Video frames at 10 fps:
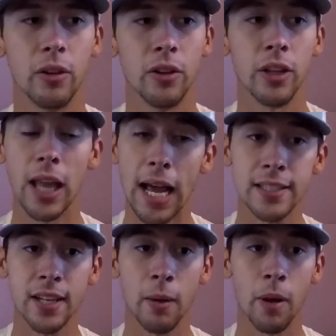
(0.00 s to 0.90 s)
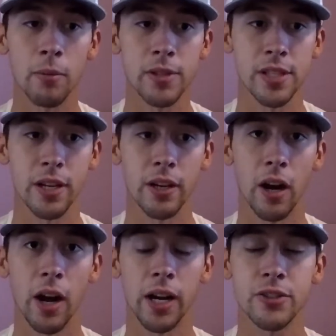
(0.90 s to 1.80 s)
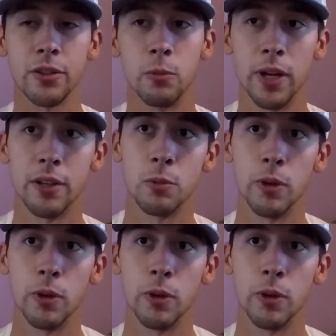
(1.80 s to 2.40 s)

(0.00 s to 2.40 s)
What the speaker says: The last time I was there, I actually went